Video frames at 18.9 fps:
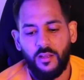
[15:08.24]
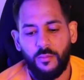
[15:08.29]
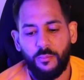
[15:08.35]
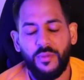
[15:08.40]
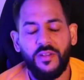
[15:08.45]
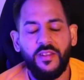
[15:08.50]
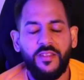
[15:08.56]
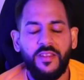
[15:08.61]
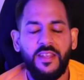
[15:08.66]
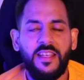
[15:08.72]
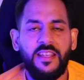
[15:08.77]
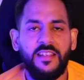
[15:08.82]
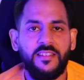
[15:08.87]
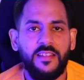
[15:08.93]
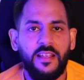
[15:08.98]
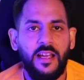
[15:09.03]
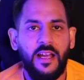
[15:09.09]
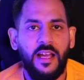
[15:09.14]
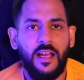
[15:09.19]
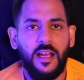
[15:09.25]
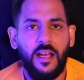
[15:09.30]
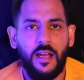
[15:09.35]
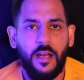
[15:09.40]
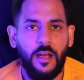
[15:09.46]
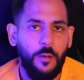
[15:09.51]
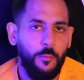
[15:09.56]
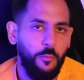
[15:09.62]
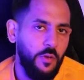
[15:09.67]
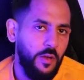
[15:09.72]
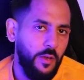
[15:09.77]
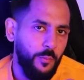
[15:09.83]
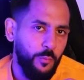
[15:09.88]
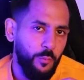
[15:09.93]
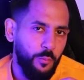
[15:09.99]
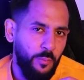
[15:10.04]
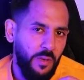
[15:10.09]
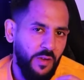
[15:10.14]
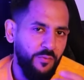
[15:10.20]
But the thing is,
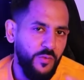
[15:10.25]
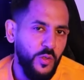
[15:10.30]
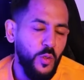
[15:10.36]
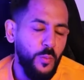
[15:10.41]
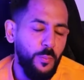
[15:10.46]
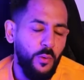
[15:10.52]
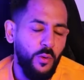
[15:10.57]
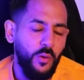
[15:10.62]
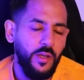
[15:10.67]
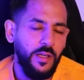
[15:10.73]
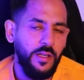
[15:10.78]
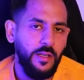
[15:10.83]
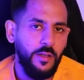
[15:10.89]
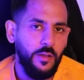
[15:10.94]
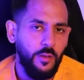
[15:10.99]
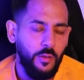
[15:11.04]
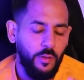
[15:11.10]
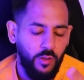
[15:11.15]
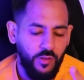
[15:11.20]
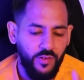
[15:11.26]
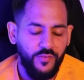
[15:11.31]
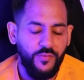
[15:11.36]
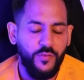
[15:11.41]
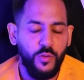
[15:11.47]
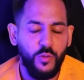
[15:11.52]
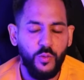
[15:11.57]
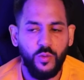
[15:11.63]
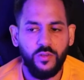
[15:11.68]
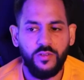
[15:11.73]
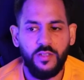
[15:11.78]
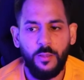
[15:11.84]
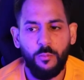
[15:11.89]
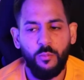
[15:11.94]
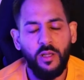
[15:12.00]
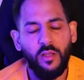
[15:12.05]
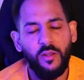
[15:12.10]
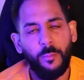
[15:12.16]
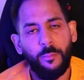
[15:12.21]
my viewpoint on the food was like,
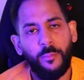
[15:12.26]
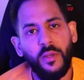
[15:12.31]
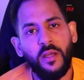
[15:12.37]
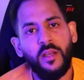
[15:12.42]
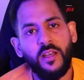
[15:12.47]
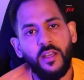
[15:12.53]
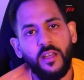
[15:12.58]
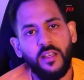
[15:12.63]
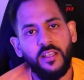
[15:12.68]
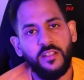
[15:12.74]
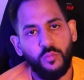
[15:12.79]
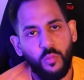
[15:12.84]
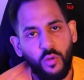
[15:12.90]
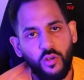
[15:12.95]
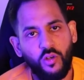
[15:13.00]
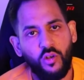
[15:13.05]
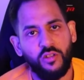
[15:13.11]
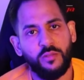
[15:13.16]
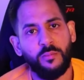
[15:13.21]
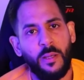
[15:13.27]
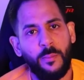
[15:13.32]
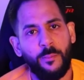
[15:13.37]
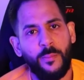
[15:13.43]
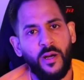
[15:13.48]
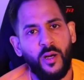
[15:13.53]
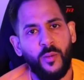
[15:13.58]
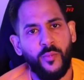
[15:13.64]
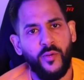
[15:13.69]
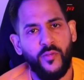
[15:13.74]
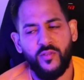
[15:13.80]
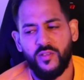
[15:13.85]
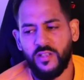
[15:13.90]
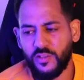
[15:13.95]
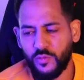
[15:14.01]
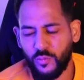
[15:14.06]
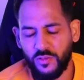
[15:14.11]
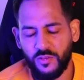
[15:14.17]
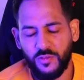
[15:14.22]
well, the burger is what caused my bowel perforation.
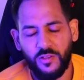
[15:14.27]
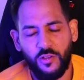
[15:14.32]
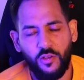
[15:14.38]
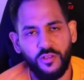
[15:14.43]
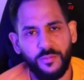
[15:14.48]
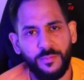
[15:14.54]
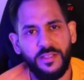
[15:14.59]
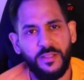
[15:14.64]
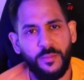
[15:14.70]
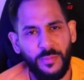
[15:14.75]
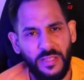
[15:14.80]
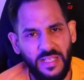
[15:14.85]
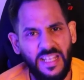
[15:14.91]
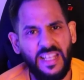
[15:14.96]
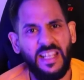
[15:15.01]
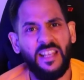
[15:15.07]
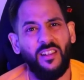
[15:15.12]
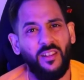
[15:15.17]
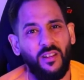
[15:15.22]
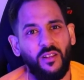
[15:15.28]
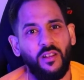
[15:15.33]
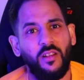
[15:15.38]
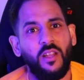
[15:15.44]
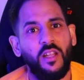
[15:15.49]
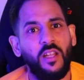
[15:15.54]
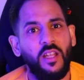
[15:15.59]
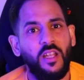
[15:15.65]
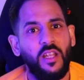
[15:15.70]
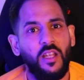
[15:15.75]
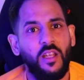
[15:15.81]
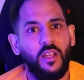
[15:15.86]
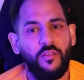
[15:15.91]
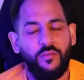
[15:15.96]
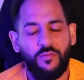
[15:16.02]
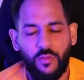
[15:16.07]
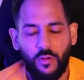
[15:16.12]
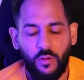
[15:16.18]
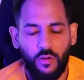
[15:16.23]
That's what's caused me to be ill
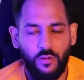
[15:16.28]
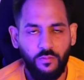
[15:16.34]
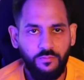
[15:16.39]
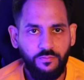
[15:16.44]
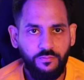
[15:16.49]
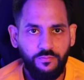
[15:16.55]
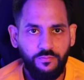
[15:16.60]
for